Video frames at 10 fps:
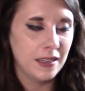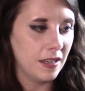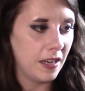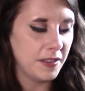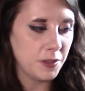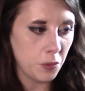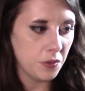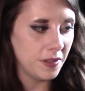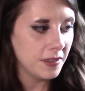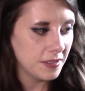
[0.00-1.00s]
I
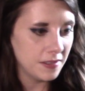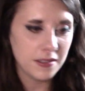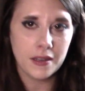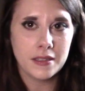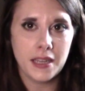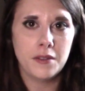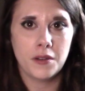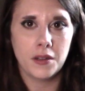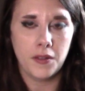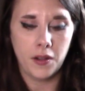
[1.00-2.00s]
don't think this is gonna take
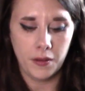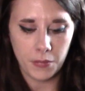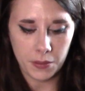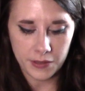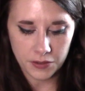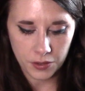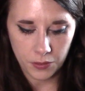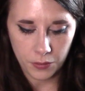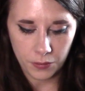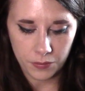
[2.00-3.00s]
very long, maybe
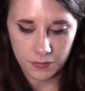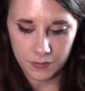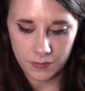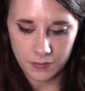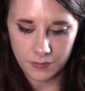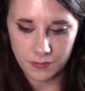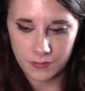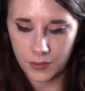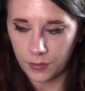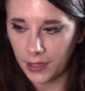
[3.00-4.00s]
2-3
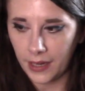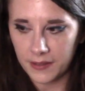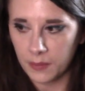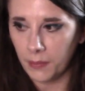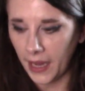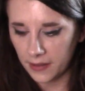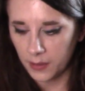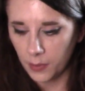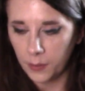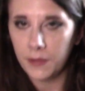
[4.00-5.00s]
days
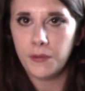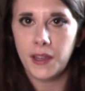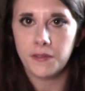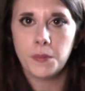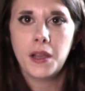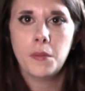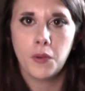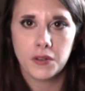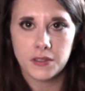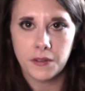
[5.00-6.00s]
maximum if we have to buy
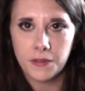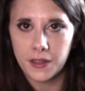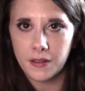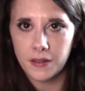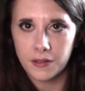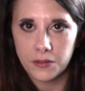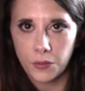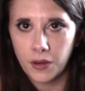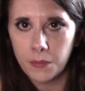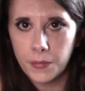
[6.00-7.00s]
more stuff at the
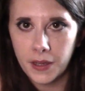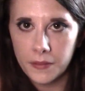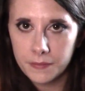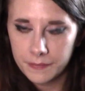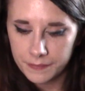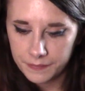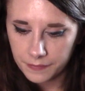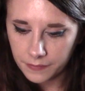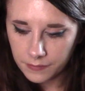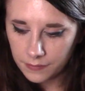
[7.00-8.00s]
store, but
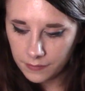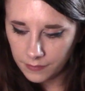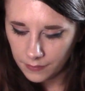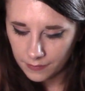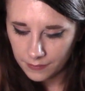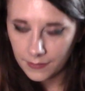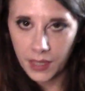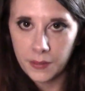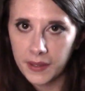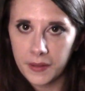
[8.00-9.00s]

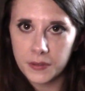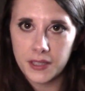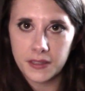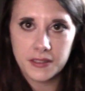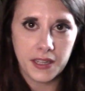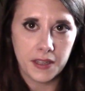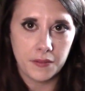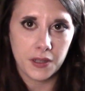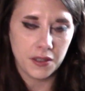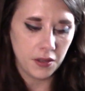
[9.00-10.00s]
I really don't see this
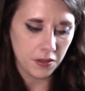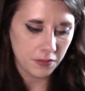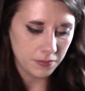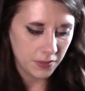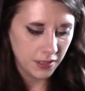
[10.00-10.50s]
taking very long.